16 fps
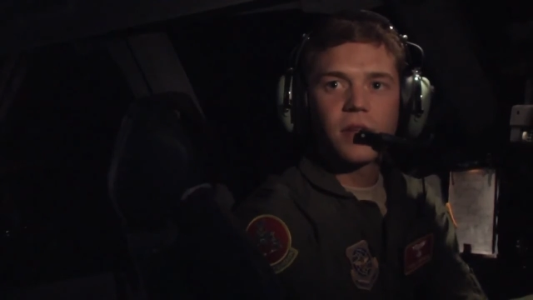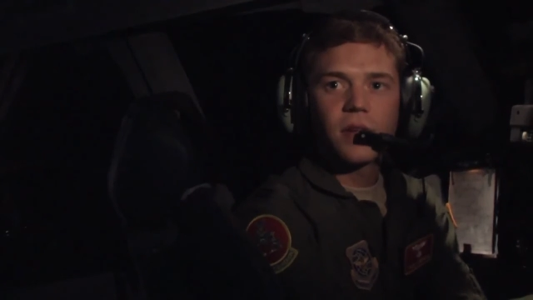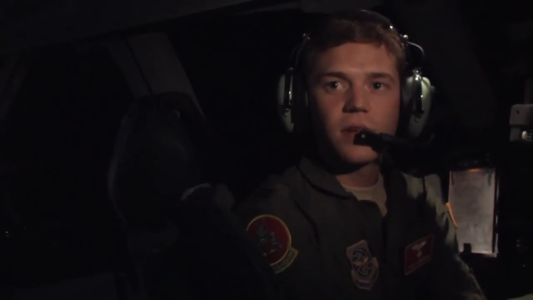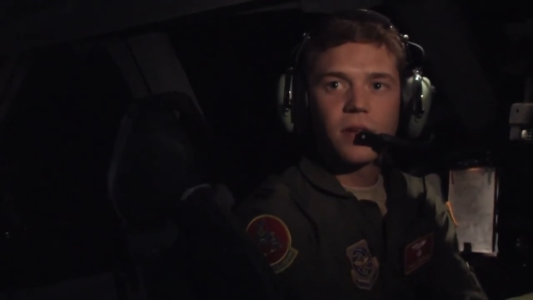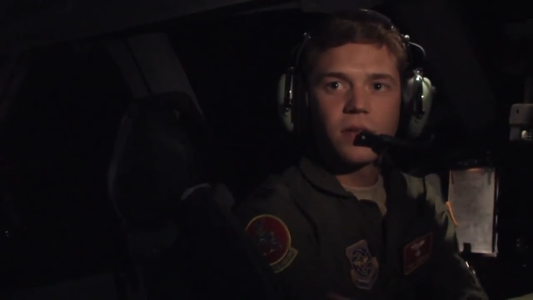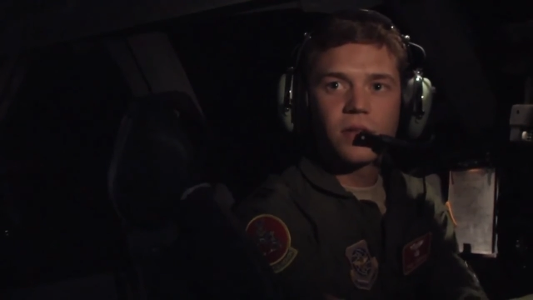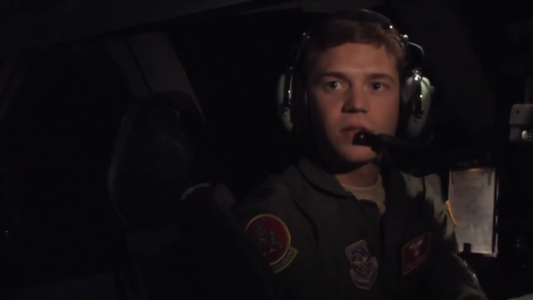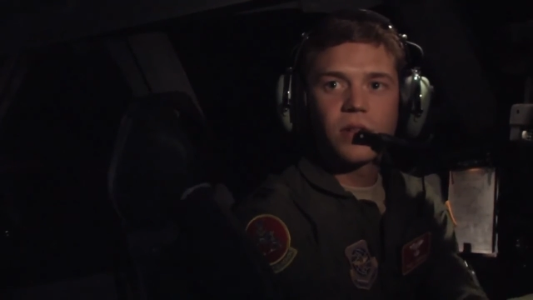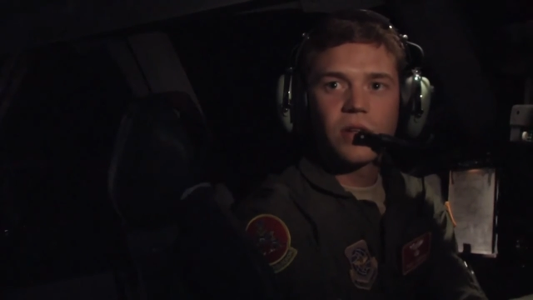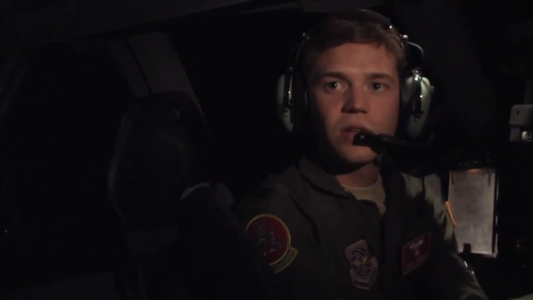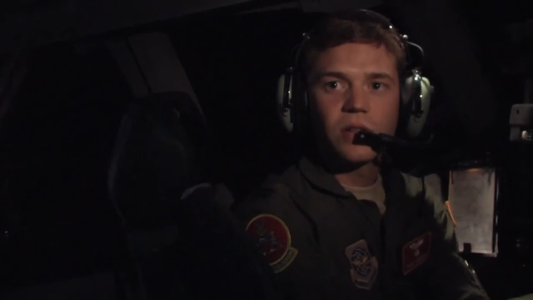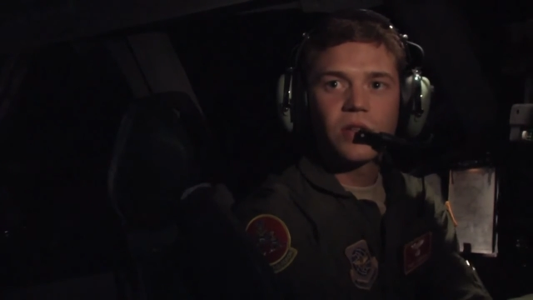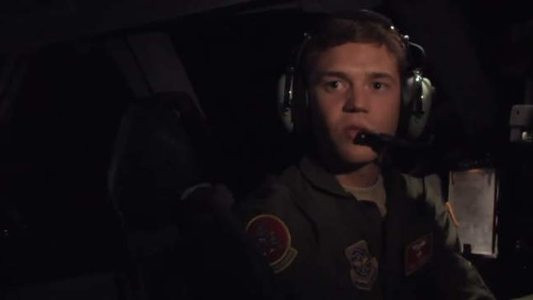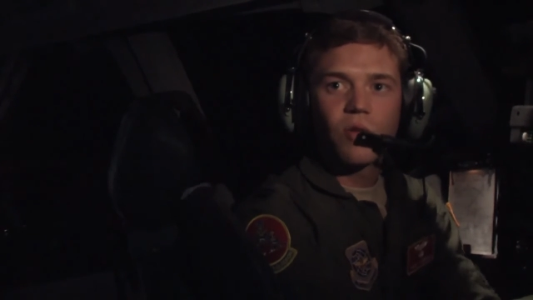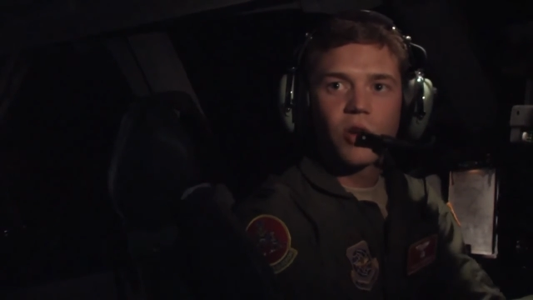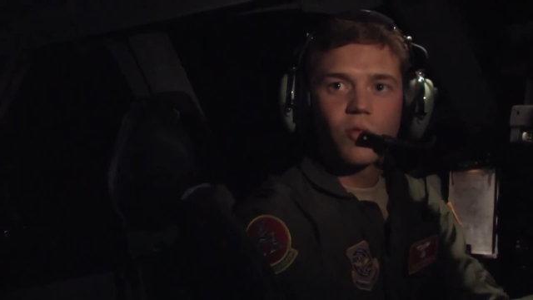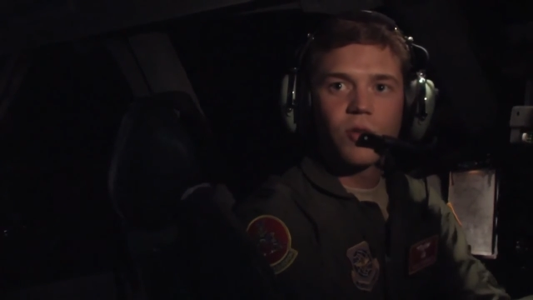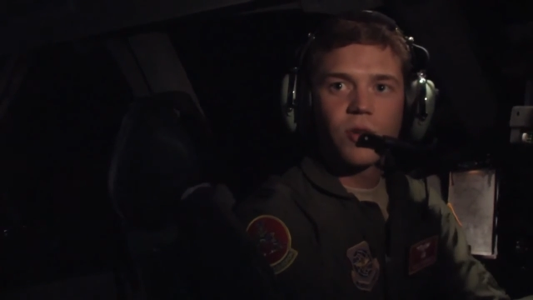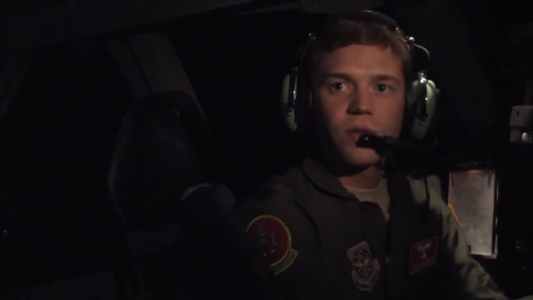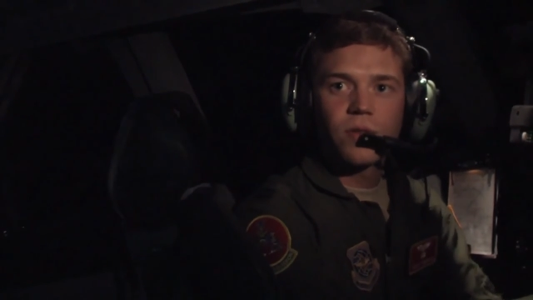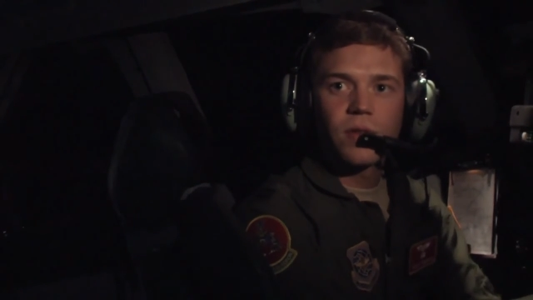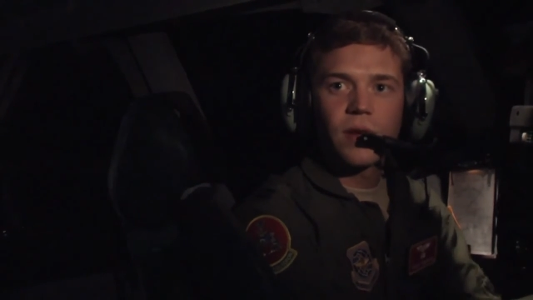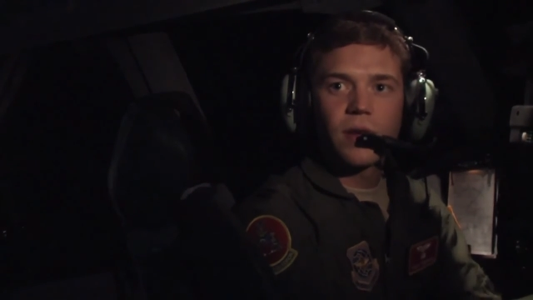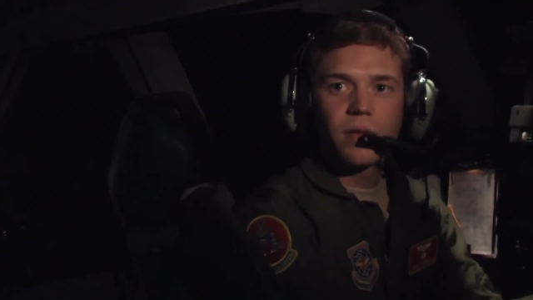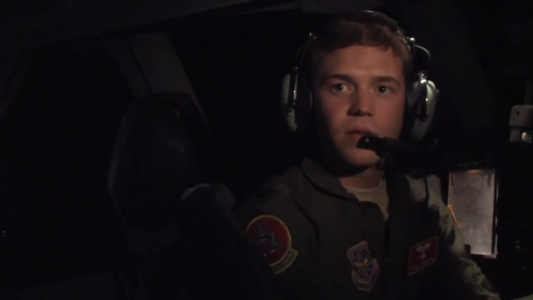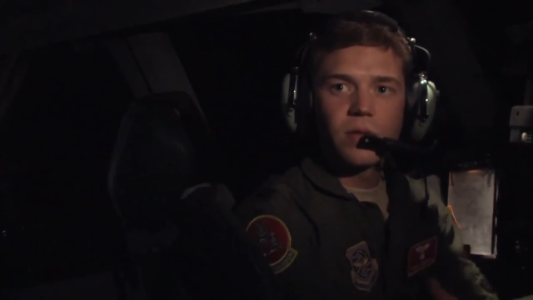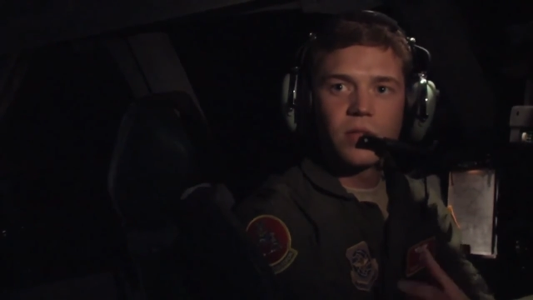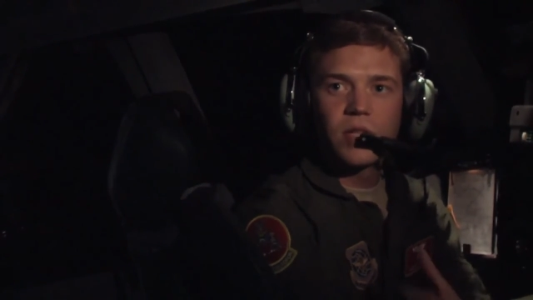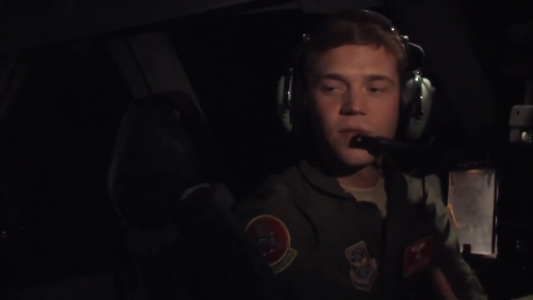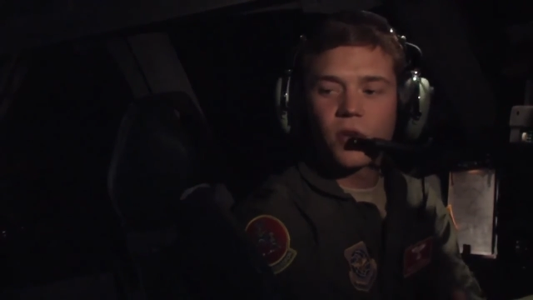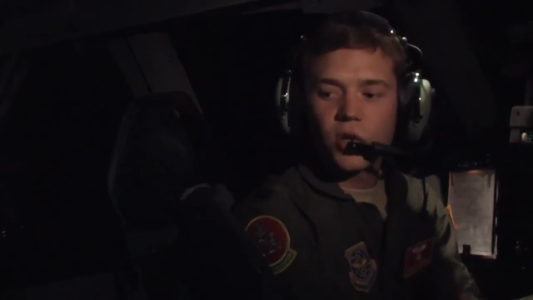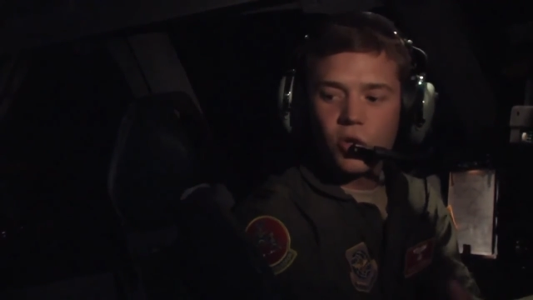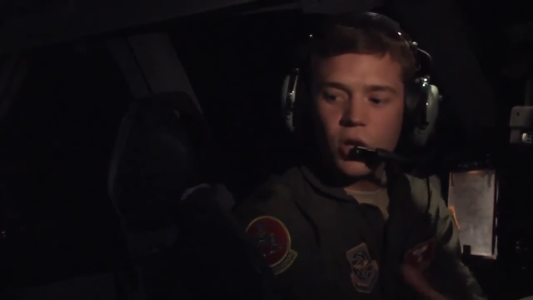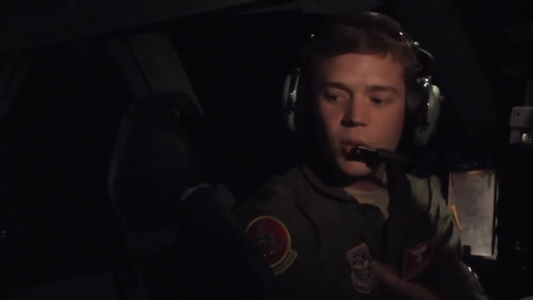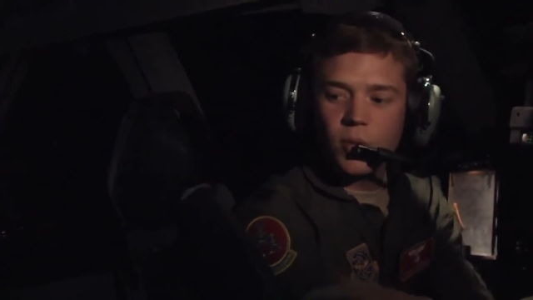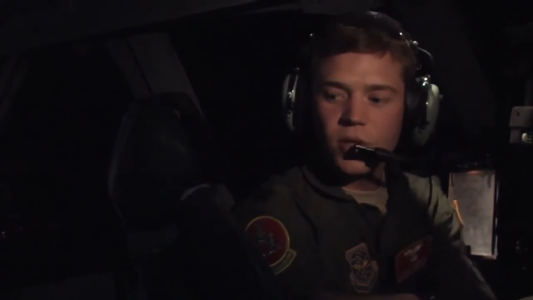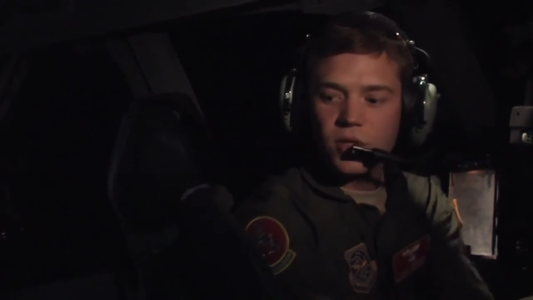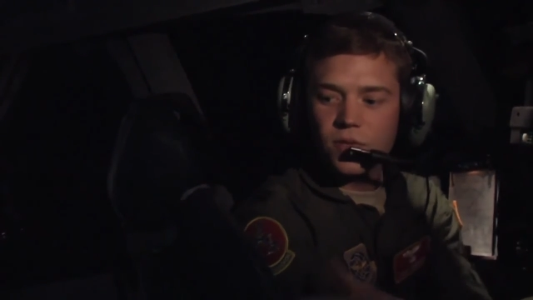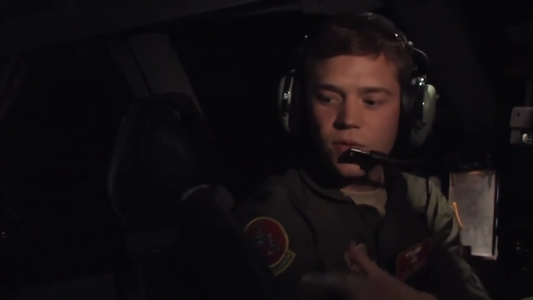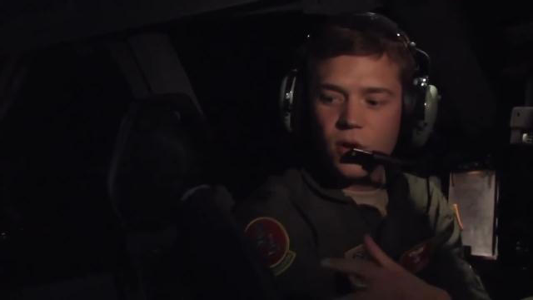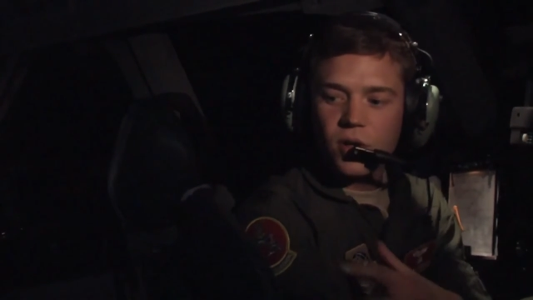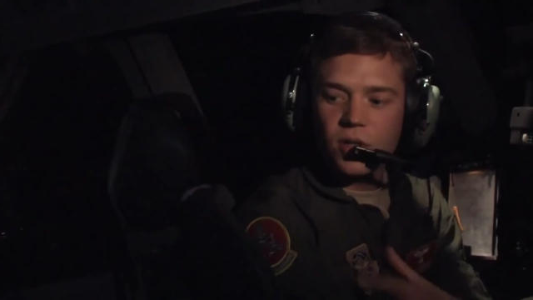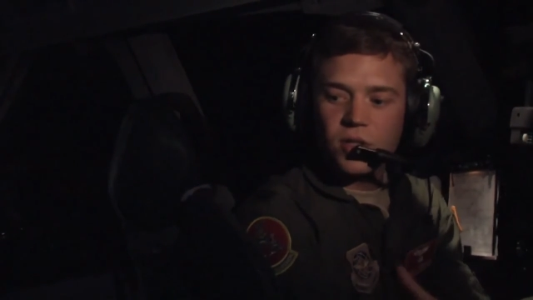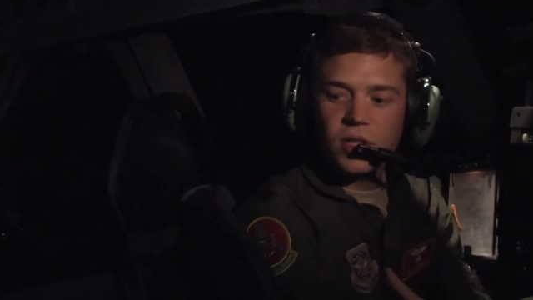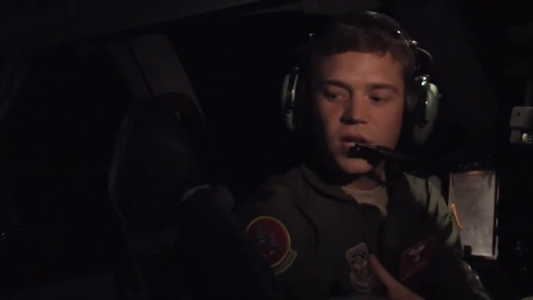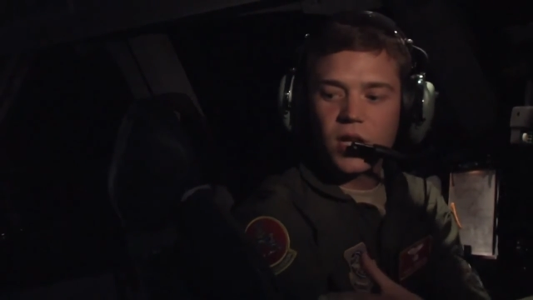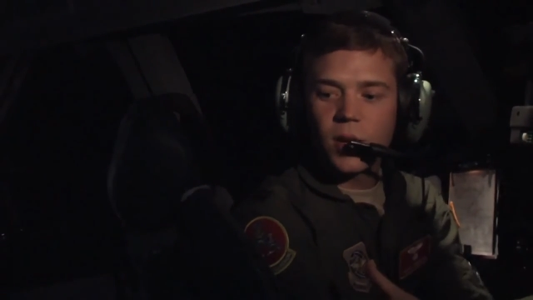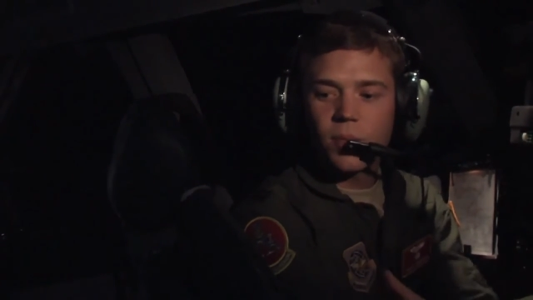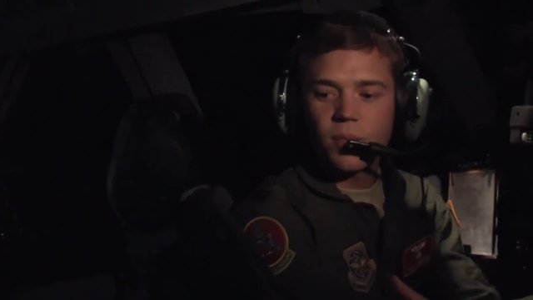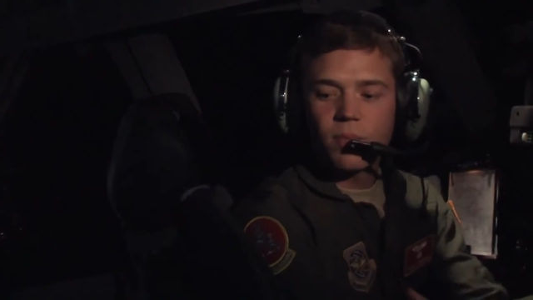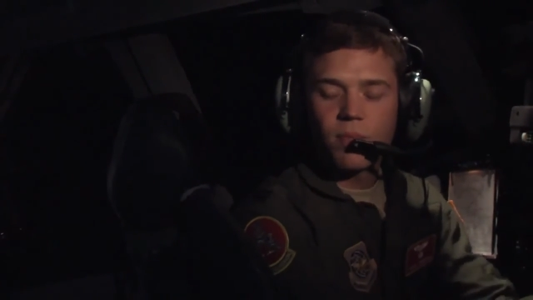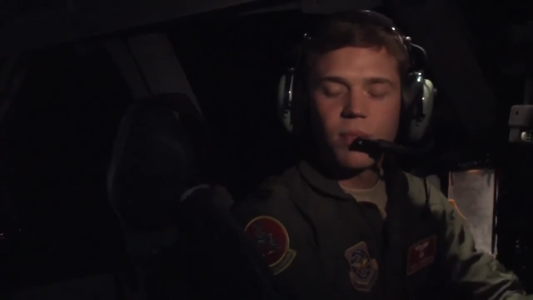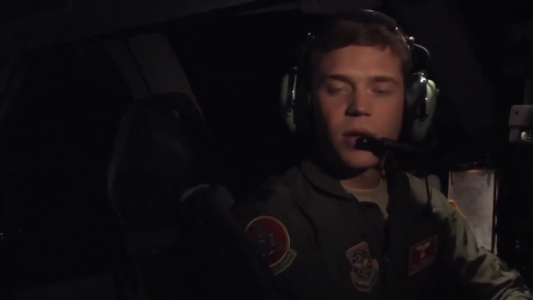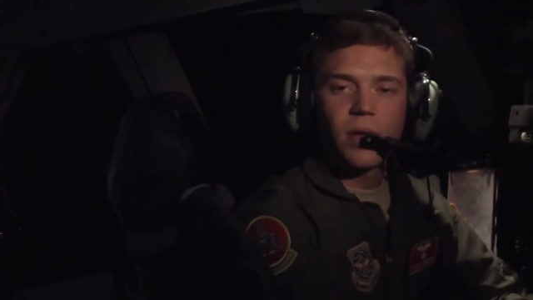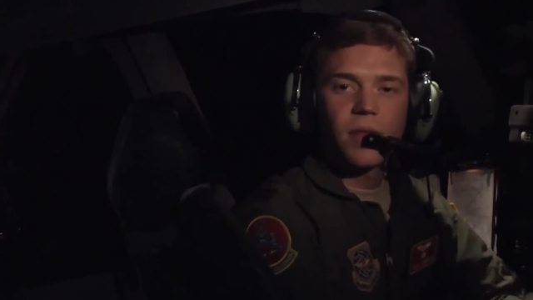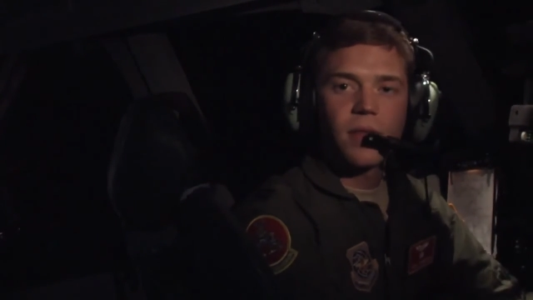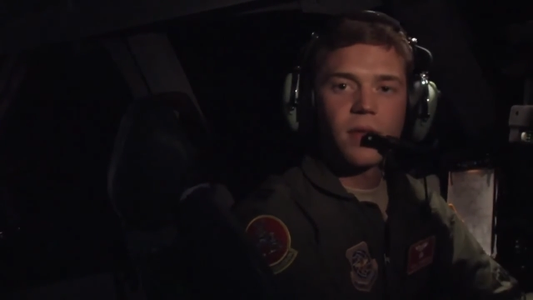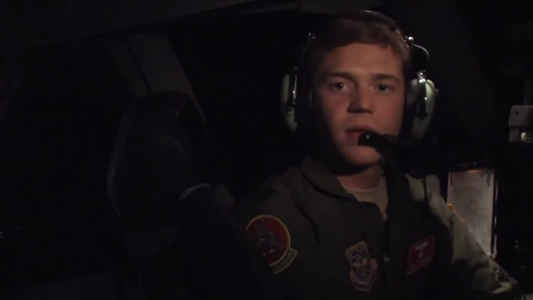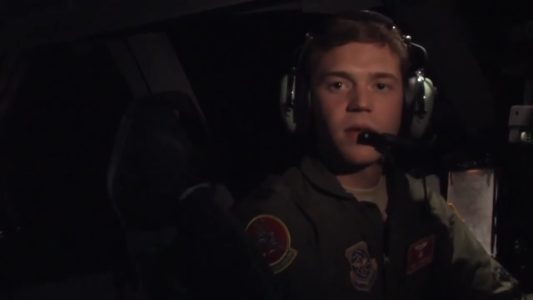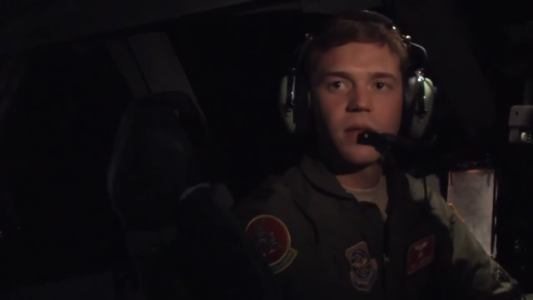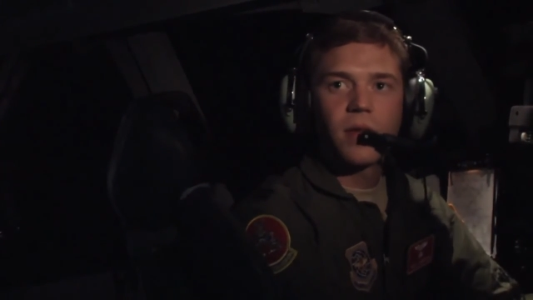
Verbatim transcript: to, to, to work with uh, different equipment as far as setting up uh, the,